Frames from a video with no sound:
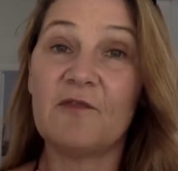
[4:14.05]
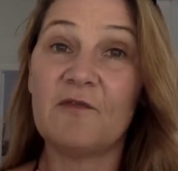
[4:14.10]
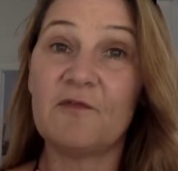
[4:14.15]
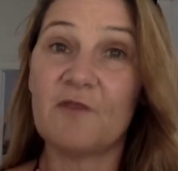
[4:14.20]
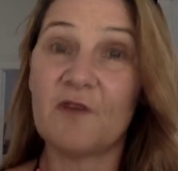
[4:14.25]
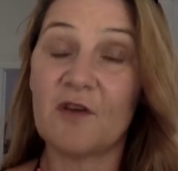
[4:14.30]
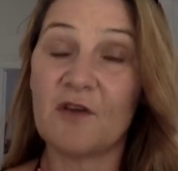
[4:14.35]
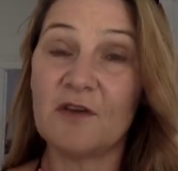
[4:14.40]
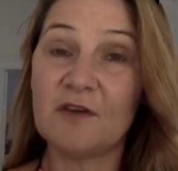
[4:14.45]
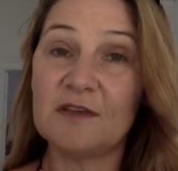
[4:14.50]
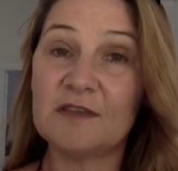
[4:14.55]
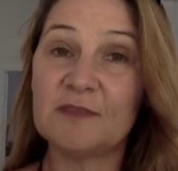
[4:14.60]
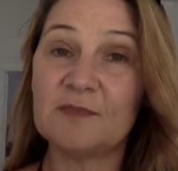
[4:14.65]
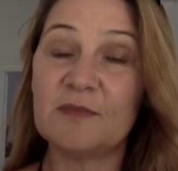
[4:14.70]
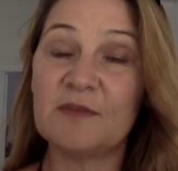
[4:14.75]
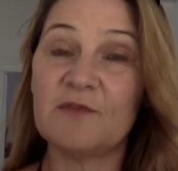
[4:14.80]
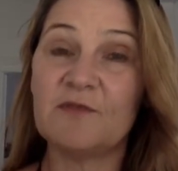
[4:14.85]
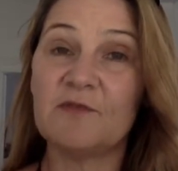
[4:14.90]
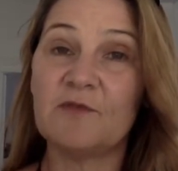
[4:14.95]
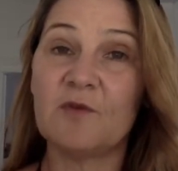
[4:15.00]
first
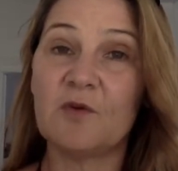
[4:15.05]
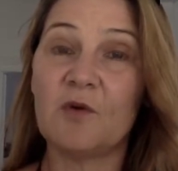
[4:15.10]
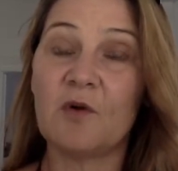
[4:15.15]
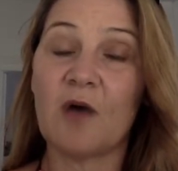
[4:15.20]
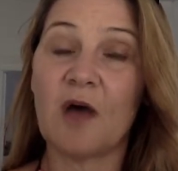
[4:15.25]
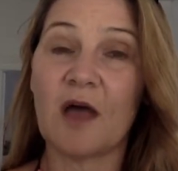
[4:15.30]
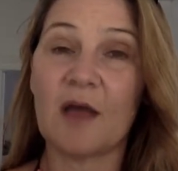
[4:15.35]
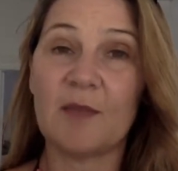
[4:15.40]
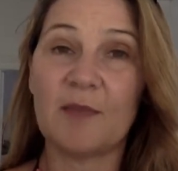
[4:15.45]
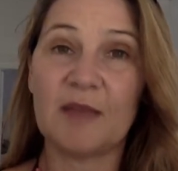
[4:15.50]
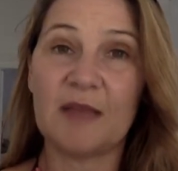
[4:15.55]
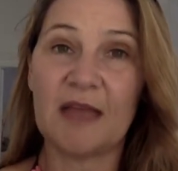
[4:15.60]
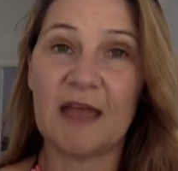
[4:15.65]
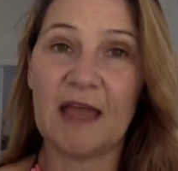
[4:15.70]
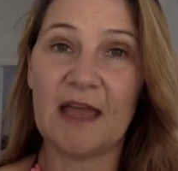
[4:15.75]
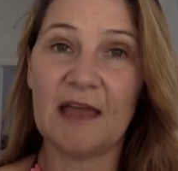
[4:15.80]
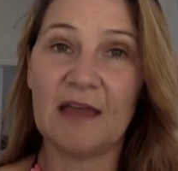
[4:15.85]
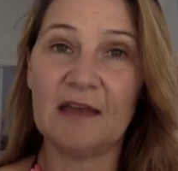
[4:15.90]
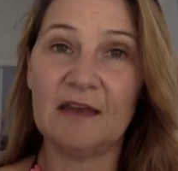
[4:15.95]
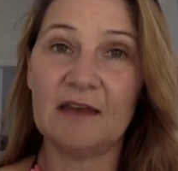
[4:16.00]
before I
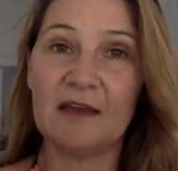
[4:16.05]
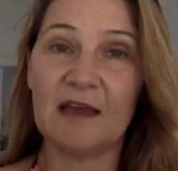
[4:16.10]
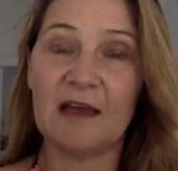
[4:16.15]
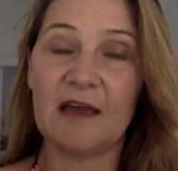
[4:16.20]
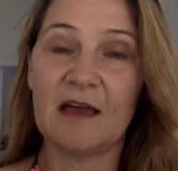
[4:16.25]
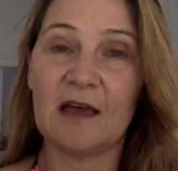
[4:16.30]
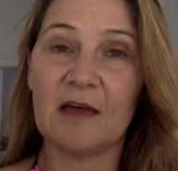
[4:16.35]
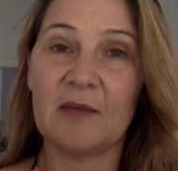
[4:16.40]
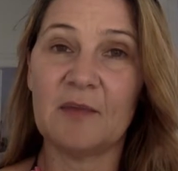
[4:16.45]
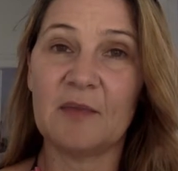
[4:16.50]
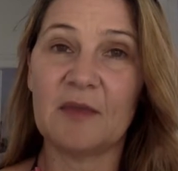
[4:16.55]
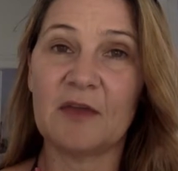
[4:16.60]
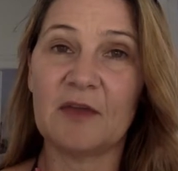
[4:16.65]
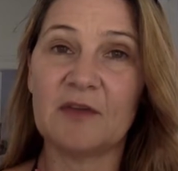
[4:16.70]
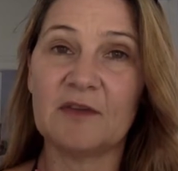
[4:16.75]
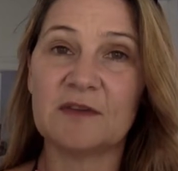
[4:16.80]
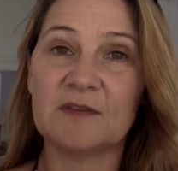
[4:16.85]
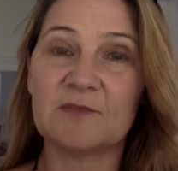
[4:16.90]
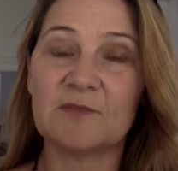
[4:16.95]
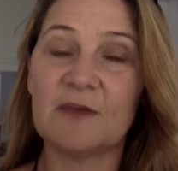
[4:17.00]
plan,
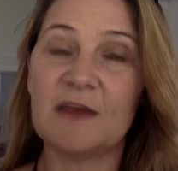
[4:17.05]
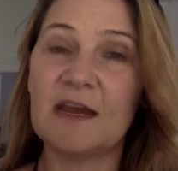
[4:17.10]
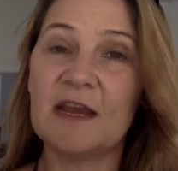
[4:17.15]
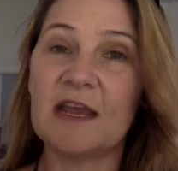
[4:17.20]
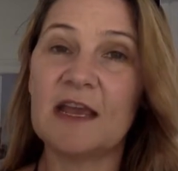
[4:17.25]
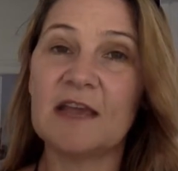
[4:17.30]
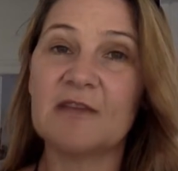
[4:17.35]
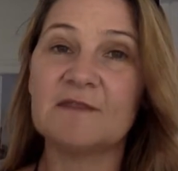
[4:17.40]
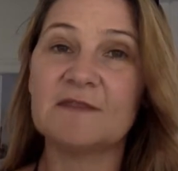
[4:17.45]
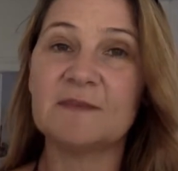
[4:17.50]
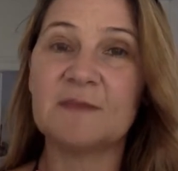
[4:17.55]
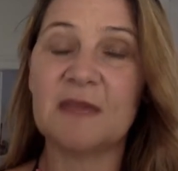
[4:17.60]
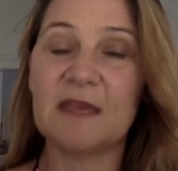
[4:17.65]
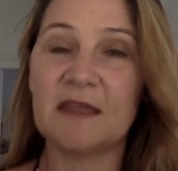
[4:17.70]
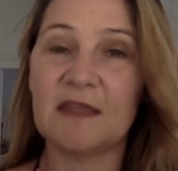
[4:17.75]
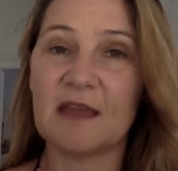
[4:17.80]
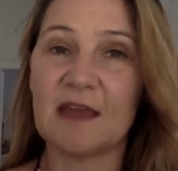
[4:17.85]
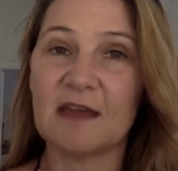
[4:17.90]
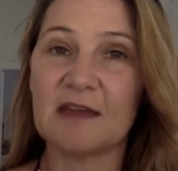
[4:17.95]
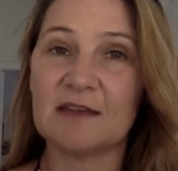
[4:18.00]
because reading gives me
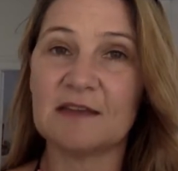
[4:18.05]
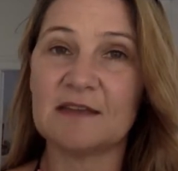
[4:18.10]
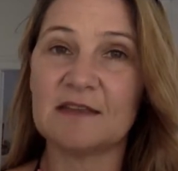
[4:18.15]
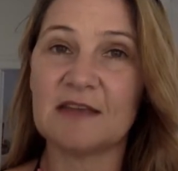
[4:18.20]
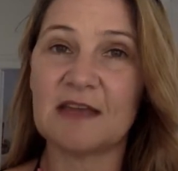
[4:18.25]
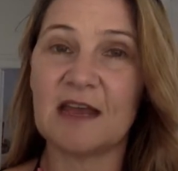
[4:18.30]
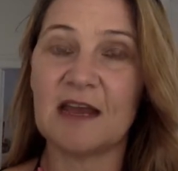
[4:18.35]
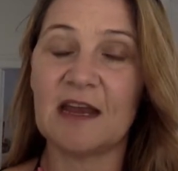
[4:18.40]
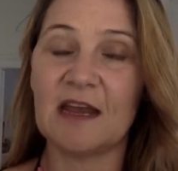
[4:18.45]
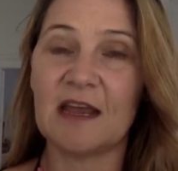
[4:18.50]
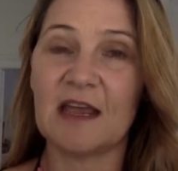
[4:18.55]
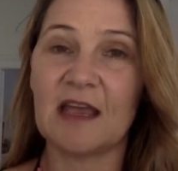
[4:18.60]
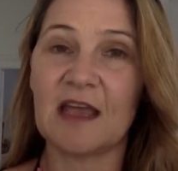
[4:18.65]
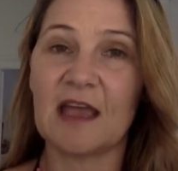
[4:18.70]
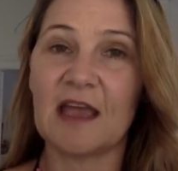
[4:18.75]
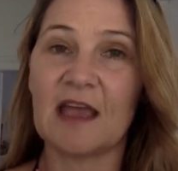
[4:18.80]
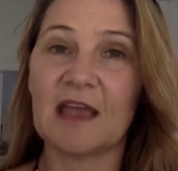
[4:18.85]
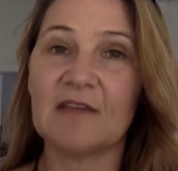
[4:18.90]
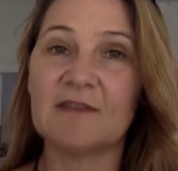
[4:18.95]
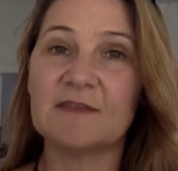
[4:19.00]
the understanding
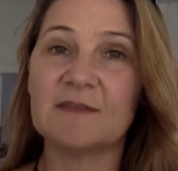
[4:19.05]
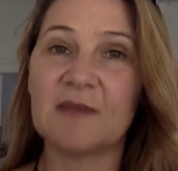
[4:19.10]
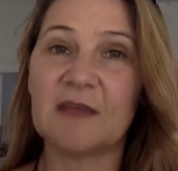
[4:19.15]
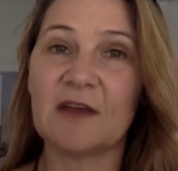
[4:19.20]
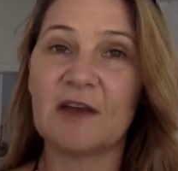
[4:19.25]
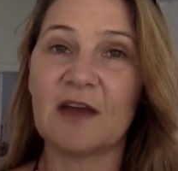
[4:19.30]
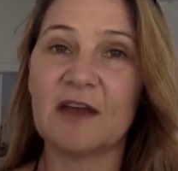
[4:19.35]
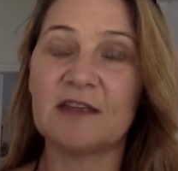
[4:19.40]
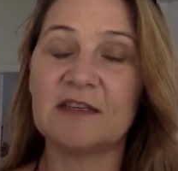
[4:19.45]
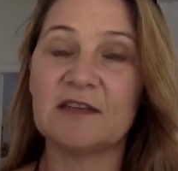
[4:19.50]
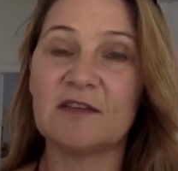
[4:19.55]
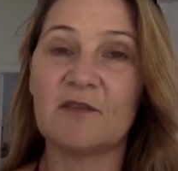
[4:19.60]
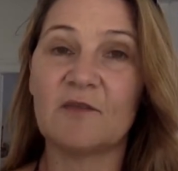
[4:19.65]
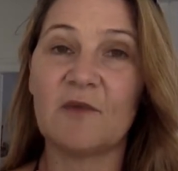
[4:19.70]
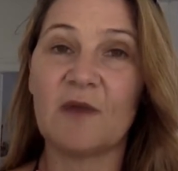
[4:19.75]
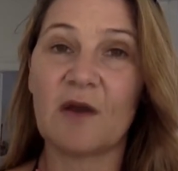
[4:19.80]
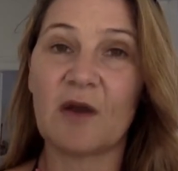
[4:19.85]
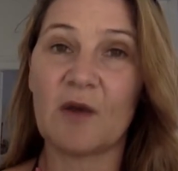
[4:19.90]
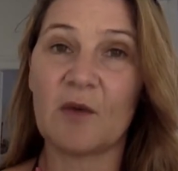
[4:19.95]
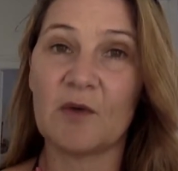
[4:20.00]
and gives me an idea of
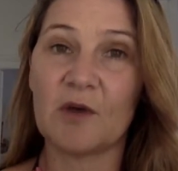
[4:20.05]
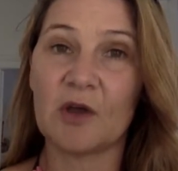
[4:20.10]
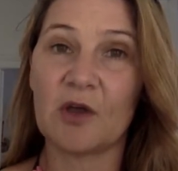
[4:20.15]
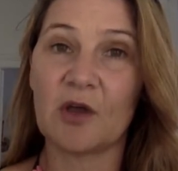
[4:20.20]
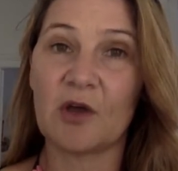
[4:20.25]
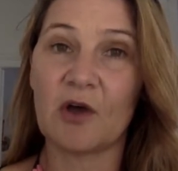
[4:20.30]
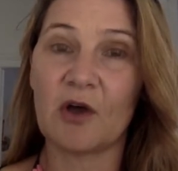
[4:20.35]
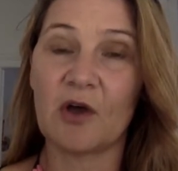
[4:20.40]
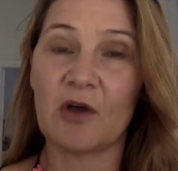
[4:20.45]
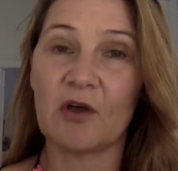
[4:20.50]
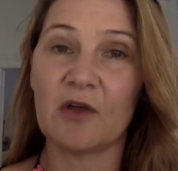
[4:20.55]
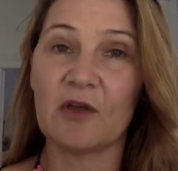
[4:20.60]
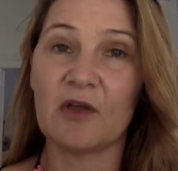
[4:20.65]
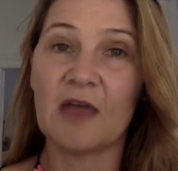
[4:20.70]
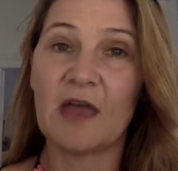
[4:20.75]
where I want to go.